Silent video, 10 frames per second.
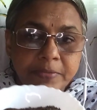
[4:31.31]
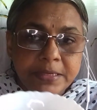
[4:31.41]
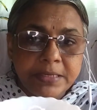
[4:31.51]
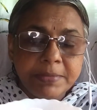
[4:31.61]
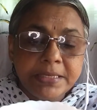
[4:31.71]

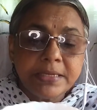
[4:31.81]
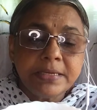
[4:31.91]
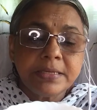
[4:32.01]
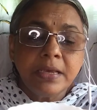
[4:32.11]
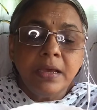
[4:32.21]

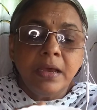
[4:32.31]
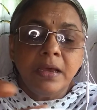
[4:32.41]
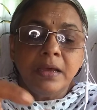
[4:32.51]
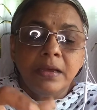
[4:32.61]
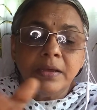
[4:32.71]

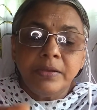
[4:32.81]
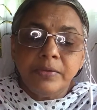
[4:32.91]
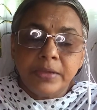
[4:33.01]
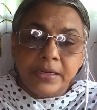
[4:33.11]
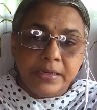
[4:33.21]
You
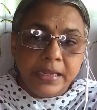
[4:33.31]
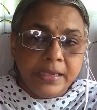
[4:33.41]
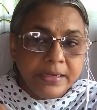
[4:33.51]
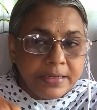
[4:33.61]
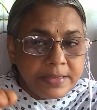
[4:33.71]
can take
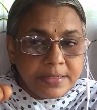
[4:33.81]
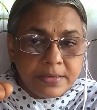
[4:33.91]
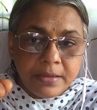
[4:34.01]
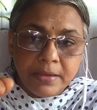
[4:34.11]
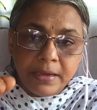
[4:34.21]
it
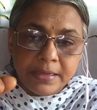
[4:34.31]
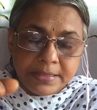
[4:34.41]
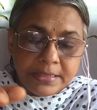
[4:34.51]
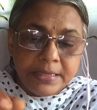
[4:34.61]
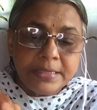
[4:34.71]
as
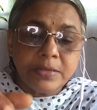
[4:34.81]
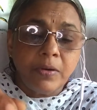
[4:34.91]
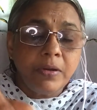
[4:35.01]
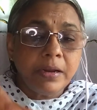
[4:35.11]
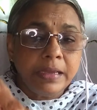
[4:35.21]
it is,
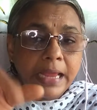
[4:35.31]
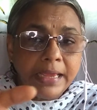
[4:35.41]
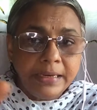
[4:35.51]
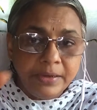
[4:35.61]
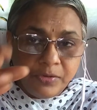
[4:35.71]
or
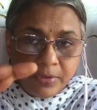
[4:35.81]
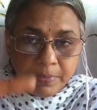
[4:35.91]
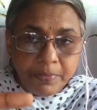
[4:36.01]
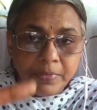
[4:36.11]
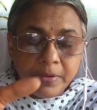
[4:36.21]
grind it to
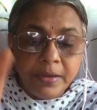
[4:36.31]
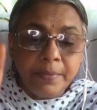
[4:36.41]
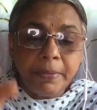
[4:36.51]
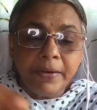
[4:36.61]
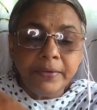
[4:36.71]
a
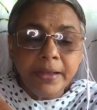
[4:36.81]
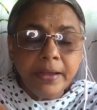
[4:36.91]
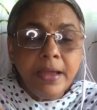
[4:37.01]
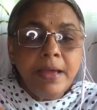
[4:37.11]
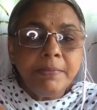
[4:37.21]
powder,
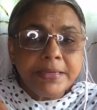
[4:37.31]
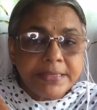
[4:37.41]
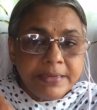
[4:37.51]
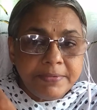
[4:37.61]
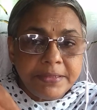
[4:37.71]
mix
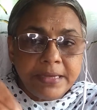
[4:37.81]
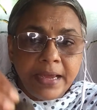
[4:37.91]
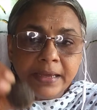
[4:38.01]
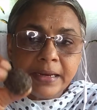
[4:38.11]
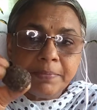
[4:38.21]
it with
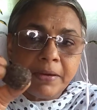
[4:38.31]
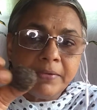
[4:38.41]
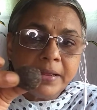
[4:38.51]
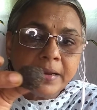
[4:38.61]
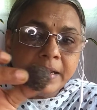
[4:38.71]
jaggery
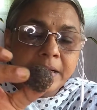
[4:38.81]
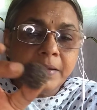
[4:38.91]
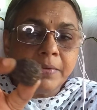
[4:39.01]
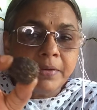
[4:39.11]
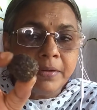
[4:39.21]
powder and
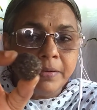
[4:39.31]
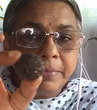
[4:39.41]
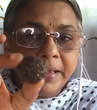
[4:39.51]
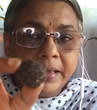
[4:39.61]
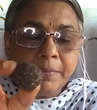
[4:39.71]

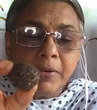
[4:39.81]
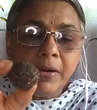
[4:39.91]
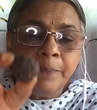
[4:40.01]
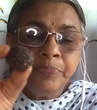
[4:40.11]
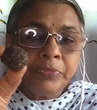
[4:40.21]
make a ball.
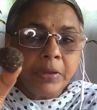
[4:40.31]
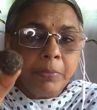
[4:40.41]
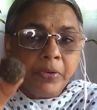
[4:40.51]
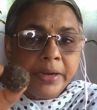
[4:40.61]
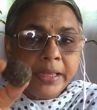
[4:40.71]

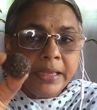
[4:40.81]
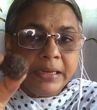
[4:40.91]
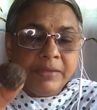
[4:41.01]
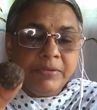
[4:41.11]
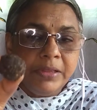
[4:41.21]
Morning and
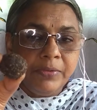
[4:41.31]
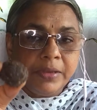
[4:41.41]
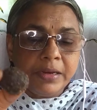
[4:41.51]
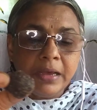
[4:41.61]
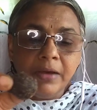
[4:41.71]
evening you
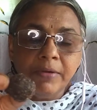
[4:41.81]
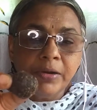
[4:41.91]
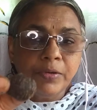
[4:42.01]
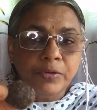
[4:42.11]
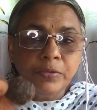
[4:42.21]
can have
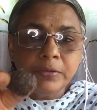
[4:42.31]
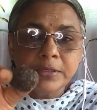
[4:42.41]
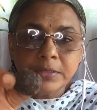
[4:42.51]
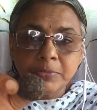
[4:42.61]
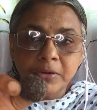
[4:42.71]
1 or 2
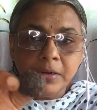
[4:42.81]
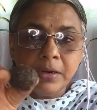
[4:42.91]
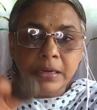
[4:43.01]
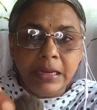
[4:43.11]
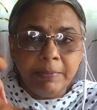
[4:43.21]
small
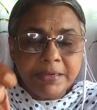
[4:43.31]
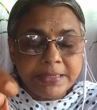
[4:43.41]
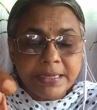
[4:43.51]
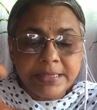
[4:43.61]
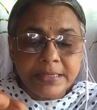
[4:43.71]
lemon
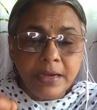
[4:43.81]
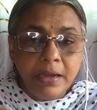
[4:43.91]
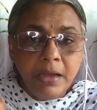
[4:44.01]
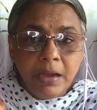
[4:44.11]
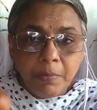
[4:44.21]
sized
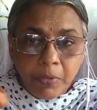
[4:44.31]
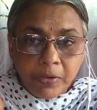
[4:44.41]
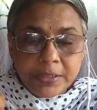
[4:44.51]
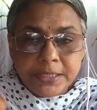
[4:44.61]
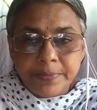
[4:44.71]

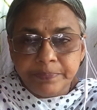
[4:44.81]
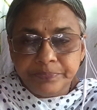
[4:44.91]
balls.